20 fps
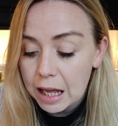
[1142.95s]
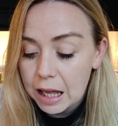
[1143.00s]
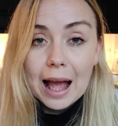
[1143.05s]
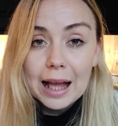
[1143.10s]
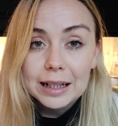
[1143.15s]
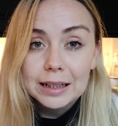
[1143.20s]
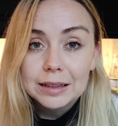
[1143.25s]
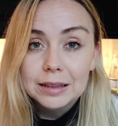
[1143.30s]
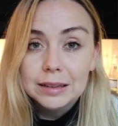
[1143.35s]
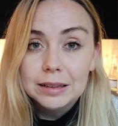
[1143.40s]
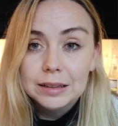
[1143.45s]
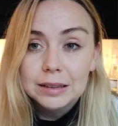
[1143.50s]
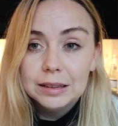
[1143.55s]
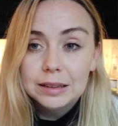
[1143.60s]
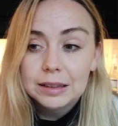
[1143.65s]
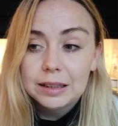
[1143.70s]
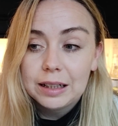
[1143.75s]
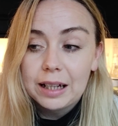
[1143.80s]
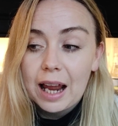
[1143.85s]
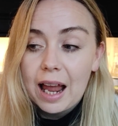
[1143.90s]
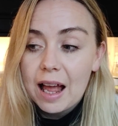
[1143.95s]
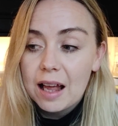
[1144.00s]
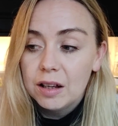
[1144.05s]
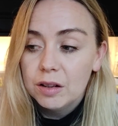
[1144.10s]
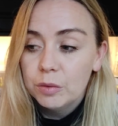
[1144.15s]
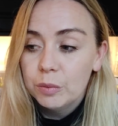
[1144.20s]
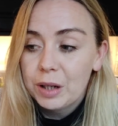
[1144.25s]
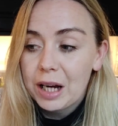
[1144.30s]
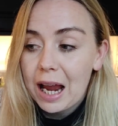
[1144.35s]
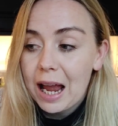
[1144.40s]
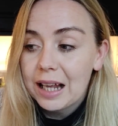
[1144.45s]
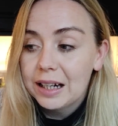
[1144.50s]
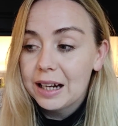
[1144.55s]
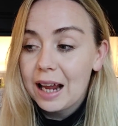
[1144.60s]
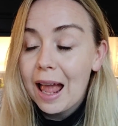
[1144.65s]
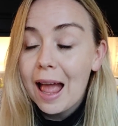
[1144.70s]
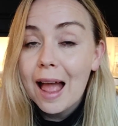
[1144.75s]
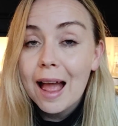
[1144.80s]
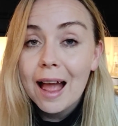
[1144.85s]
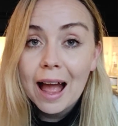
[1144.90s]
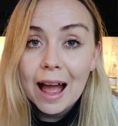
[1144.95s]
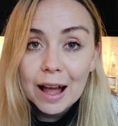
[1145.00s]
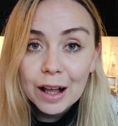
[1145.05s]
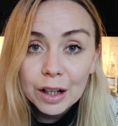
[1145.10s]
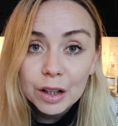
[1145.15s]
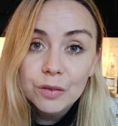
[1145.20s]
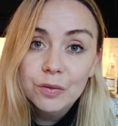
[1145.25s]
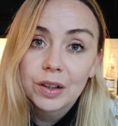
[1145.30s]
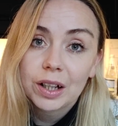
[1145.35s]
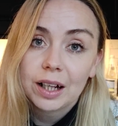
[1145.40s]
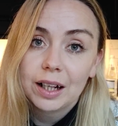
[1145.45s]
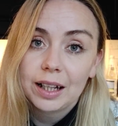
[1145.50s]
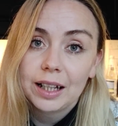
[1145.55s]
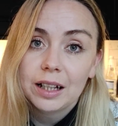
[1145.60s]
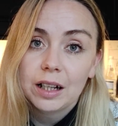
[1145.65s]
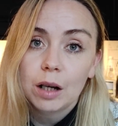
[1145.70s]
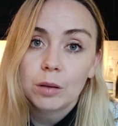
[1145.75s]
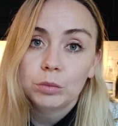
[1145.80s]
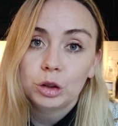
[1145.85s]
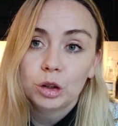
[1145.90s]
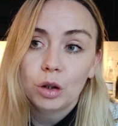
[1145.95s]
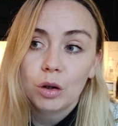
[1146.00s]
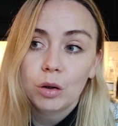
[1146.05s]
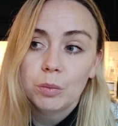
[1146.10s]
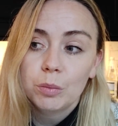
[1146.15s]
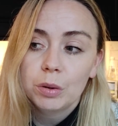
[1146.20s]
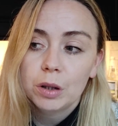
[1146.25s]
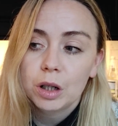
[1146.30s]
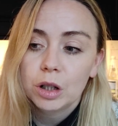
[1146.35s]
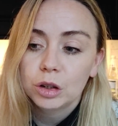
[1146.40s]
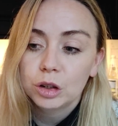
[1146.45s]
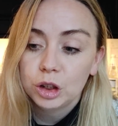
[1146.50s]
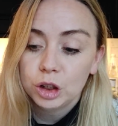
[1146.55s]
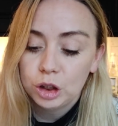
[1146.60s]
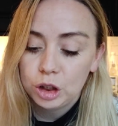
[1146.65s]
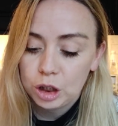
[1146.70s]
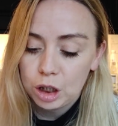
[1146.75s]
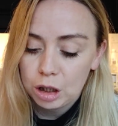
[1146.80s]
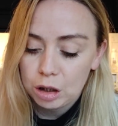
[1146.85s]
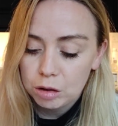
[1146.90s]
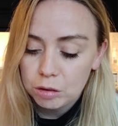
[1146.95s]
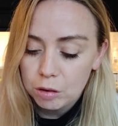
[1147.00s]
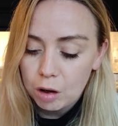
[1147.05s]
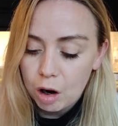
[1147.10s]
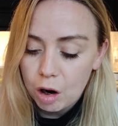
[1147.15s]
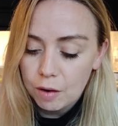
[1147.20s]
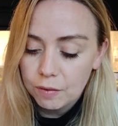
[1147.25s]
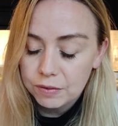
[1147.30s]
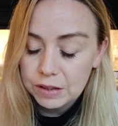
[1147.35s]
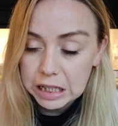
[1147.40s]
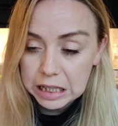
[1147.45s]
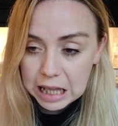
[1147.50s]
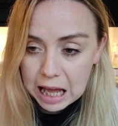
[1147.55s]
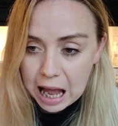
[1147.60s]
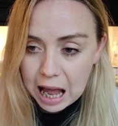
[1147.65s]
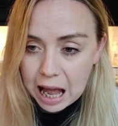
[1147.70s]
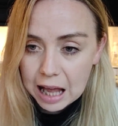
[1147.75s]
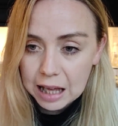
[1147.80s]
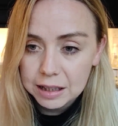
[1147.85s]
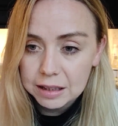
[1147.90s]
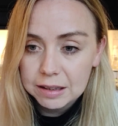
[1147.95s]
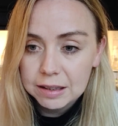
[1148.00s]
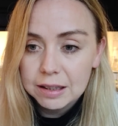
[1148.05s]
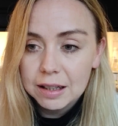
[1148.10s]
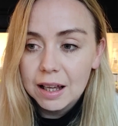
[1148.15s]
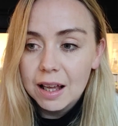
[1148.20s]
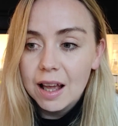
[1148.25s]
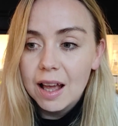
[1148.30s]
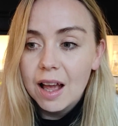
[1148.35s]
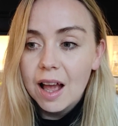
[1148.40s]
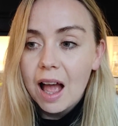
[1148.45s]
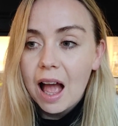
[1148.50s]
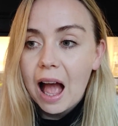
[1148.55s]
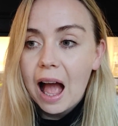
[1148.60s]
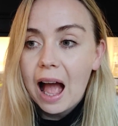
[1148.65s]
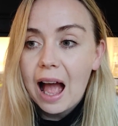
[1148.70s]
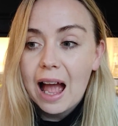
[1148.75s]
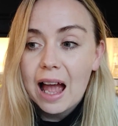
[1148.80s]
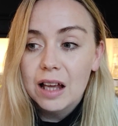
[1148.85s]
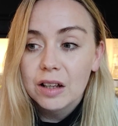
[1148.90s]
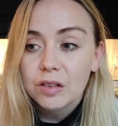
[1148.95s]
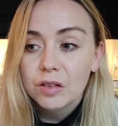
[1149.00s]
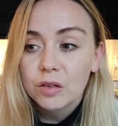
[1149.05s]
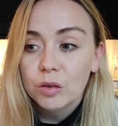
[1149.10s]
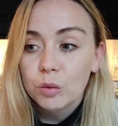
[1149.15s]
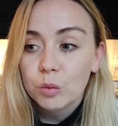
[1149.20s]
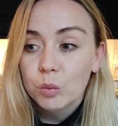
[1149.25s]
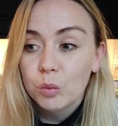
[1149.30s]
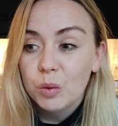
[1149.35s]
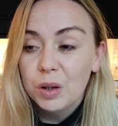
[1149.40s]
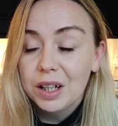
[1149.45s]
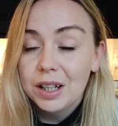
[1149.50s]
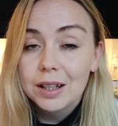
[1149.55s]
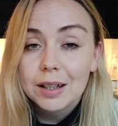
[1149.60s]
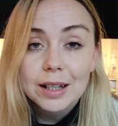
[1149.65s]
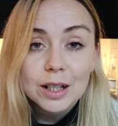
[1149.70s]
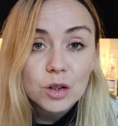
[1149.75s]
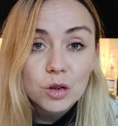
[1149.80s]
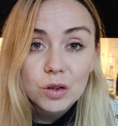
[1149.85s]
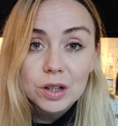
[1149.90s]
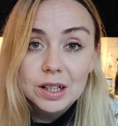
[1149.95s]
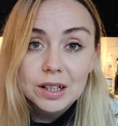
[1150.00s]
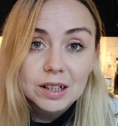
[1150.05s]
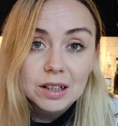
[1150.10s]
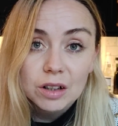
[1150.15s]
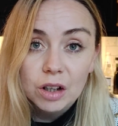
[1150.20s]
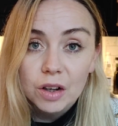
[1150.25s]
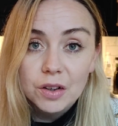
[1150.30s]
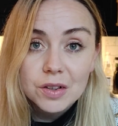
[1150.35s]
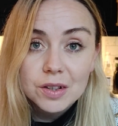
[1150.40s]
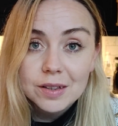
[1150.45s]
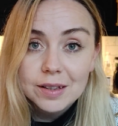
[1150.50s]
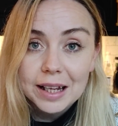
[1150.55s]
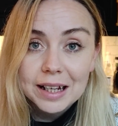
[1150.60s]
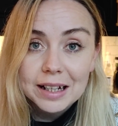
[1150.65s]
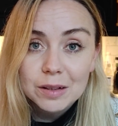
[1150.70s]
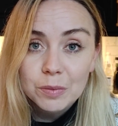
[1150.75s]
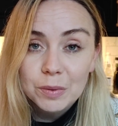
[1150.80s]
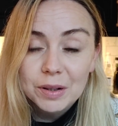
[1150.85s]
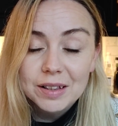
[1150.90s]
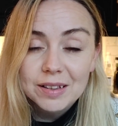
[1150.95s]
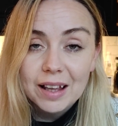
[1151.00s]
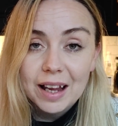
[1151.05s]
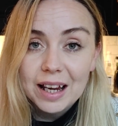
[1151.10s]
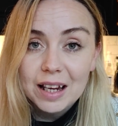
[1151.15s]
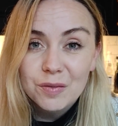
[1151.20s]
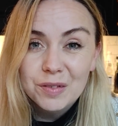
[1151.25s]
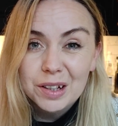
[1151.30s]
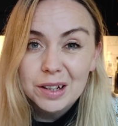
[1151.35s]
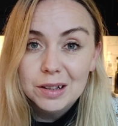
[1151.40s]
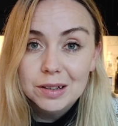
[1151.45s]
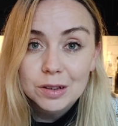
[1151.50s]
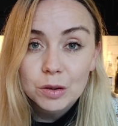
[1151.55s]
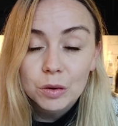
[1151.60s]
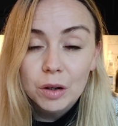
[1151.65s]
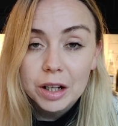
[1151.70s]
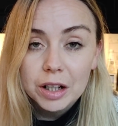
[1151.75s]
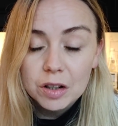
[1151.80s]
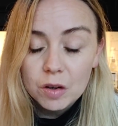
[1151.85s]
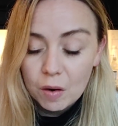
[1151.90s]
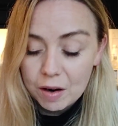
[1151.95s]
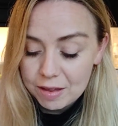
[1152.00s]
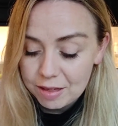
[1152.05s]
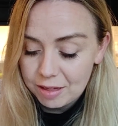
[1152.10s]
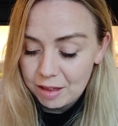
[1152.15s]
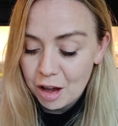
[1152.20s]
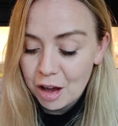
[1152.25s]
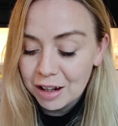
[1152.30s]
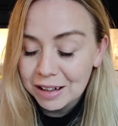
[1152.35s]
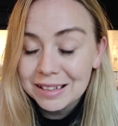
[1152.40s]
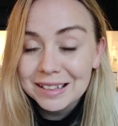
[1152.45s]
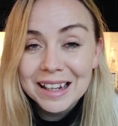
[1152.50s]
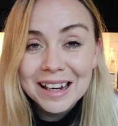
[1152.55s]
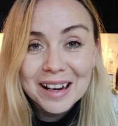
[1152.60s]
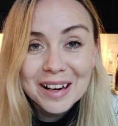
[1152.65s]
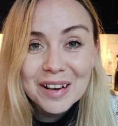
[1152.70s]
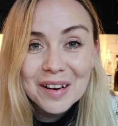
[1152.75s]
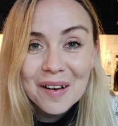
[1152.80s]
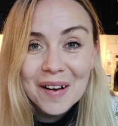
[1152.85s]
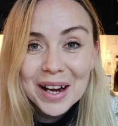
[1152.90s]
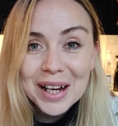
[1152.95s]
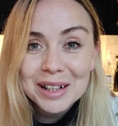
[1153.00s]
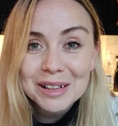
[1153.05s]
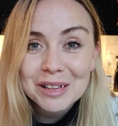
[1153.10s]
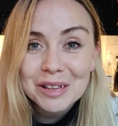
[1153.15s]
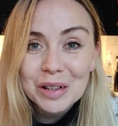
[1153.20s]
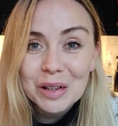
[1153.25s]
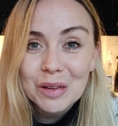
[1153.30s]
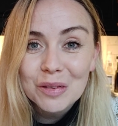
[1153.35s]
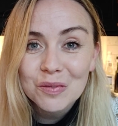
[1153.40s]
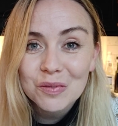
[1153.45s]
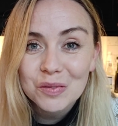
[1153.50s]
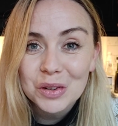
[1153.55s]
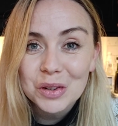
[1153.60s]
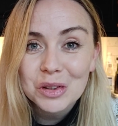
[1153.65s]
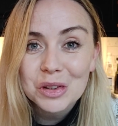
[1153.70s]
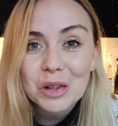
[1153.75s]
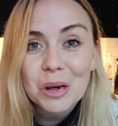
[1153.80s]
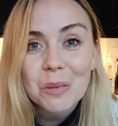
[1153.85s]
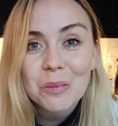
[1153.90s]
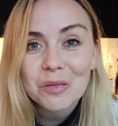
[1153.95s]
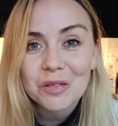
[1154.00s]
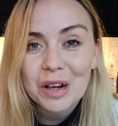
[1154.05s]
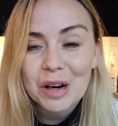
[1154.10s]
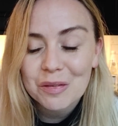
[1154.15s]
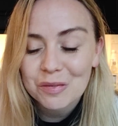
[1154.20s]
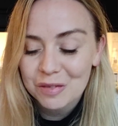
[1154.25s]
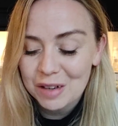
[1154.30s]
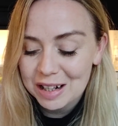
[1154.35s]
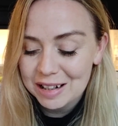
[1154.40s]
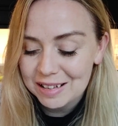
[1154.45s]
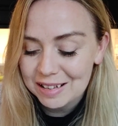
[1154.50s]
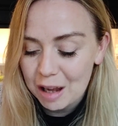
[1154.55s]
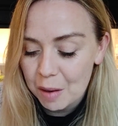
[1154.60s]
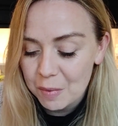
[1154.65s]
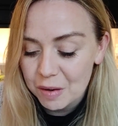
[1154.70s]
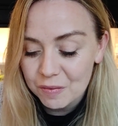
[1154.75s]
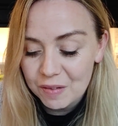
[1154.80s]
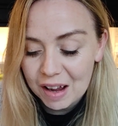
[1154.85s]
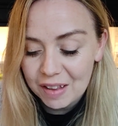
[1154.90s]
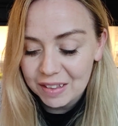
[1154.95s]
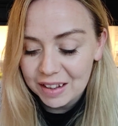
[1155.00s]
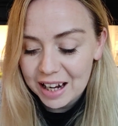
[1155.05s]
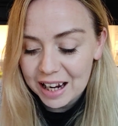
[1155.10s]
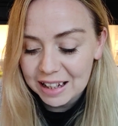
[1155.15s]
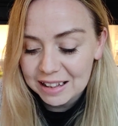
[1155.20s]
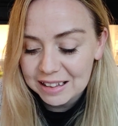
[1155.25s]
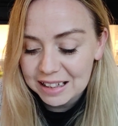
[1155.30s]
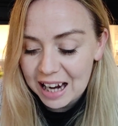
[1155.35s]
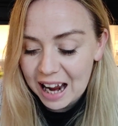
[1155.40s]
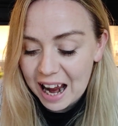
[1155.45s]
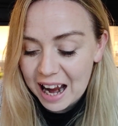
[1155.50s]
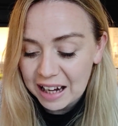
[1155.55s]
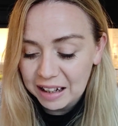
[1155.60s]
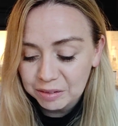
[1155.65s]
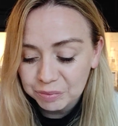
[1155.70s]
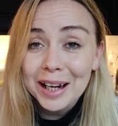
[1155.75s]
And yeah, we had a hell of a cleanup job to do after that. And we literally didn't go to Sainsbury's that evening until 9:30 at night to do the food shop for our friends coming around the next day.